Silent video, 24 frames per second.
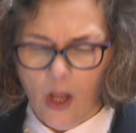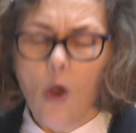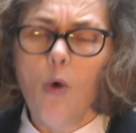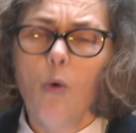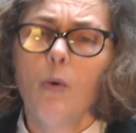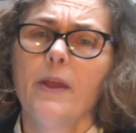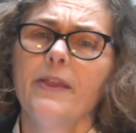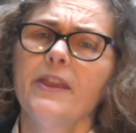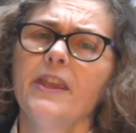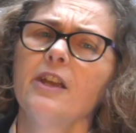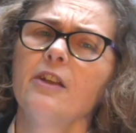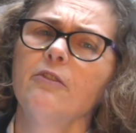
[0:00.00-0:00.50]

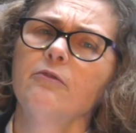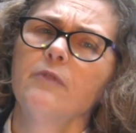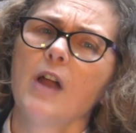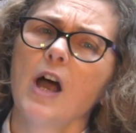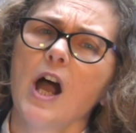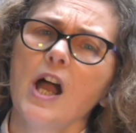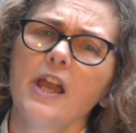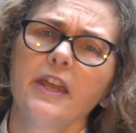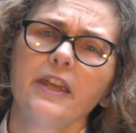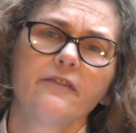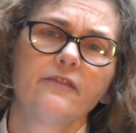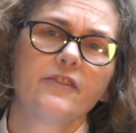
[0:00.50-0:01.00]
When they
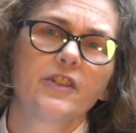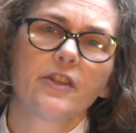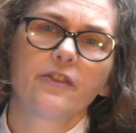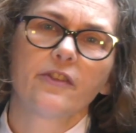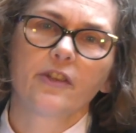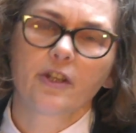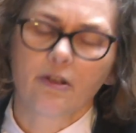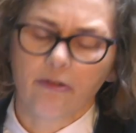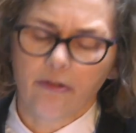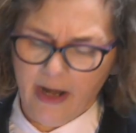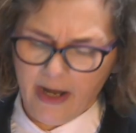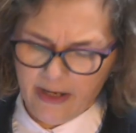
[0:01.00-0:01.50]
arrived at the
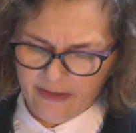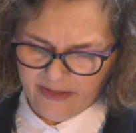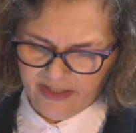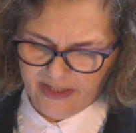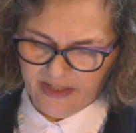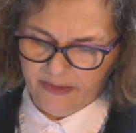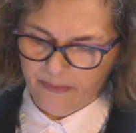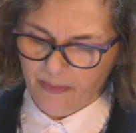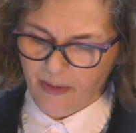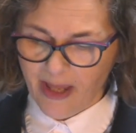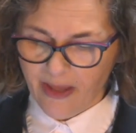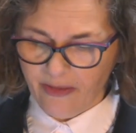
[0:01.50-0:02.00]

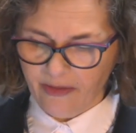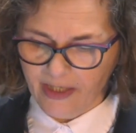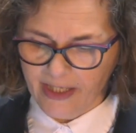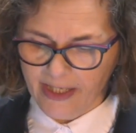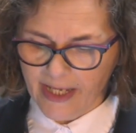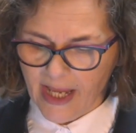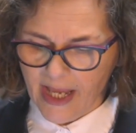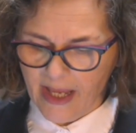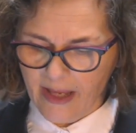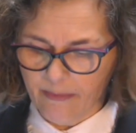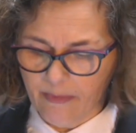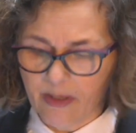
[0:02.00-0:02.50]
crowded
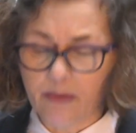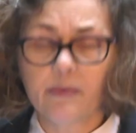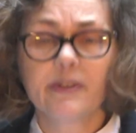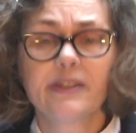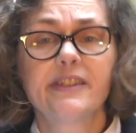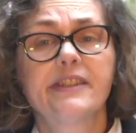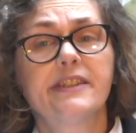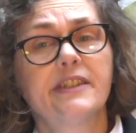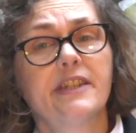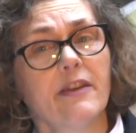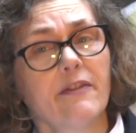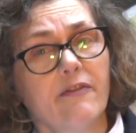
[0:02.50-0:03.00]
Bethlehem, it was
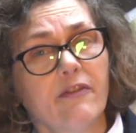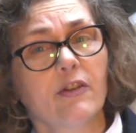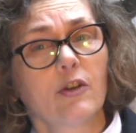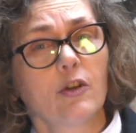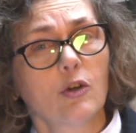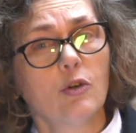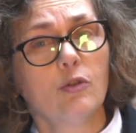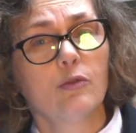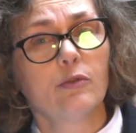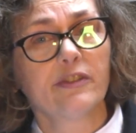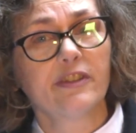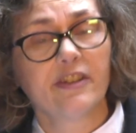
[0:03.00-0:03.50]

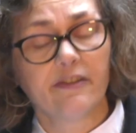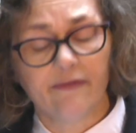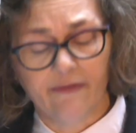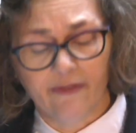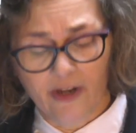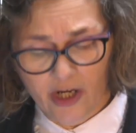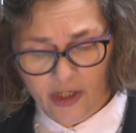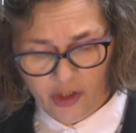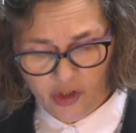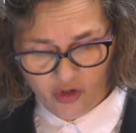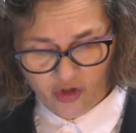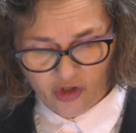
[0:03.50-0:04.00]
difficult to
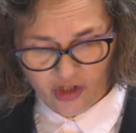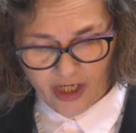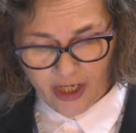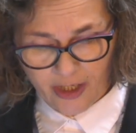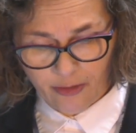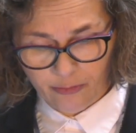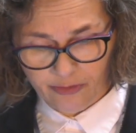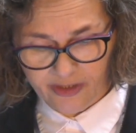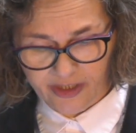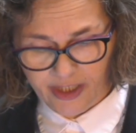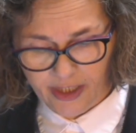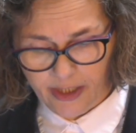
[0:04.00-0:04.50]
find
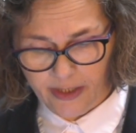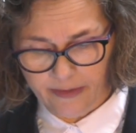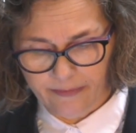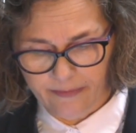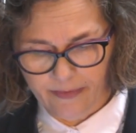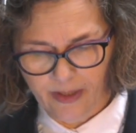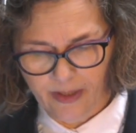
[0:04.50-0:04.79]
shelter.